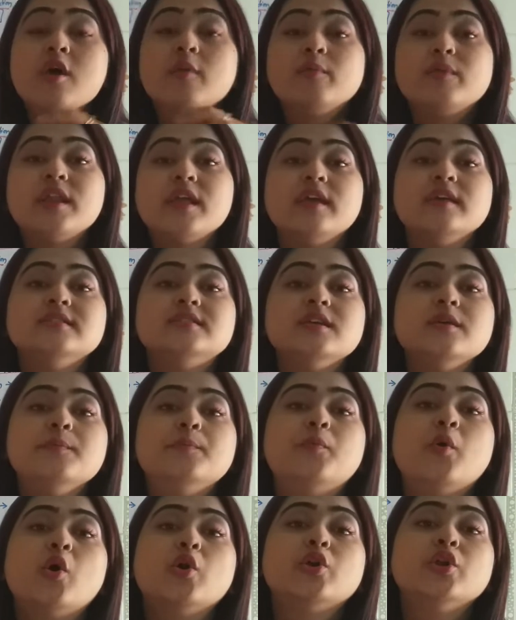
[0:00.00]
plays
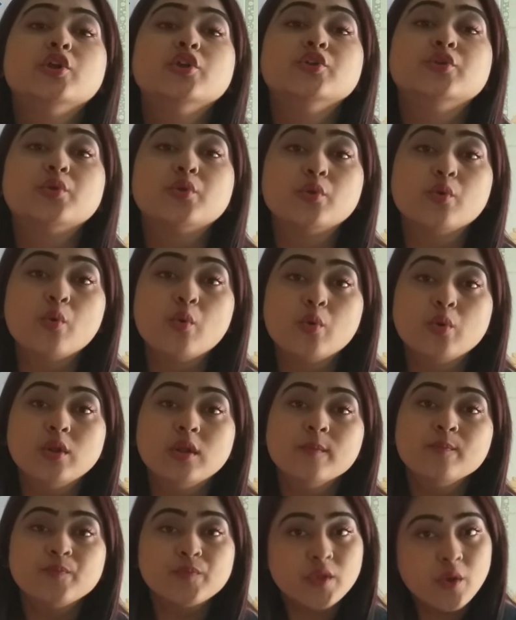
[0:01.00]
important role.
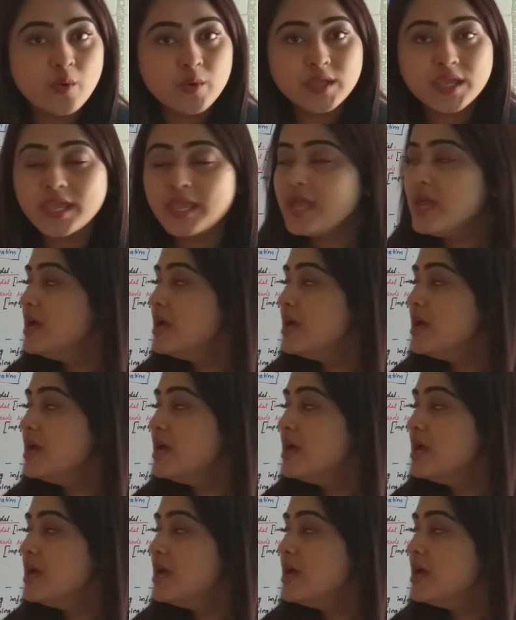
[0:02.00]
Okay,